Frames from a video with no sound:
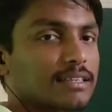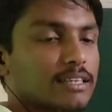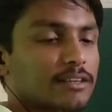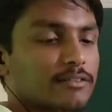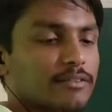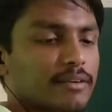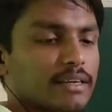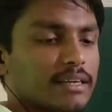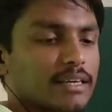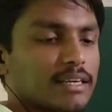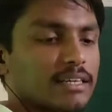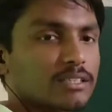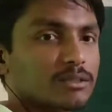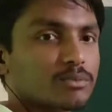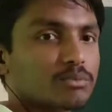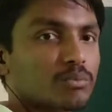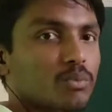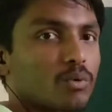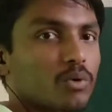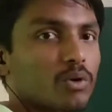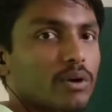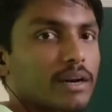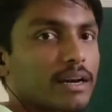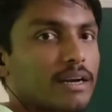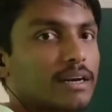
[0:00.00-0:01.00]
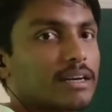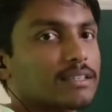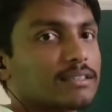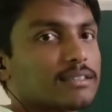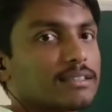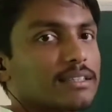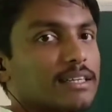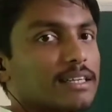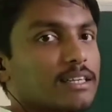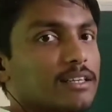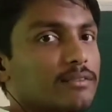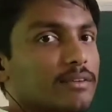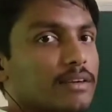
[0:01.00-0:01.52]
it will needs more
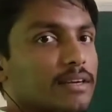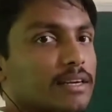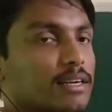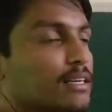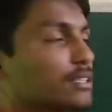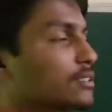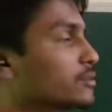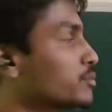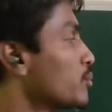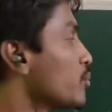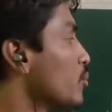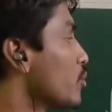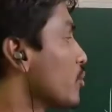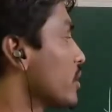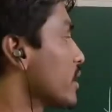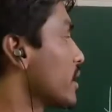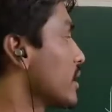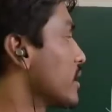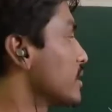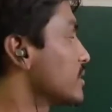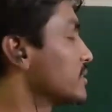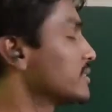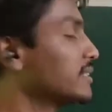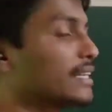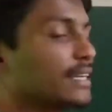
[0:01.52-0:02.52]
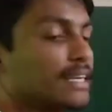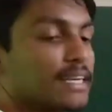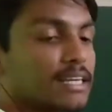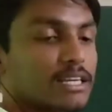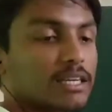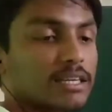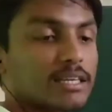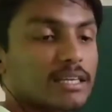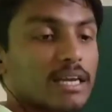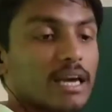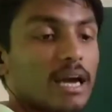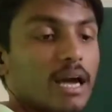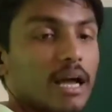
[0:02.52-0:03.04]
energy.
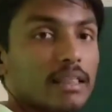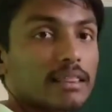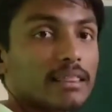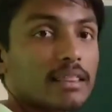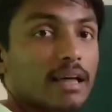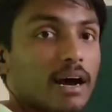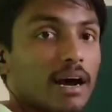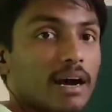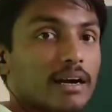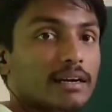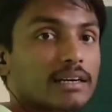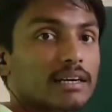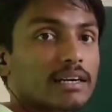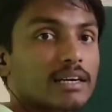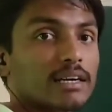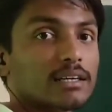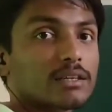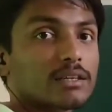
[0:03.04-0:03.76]
The heart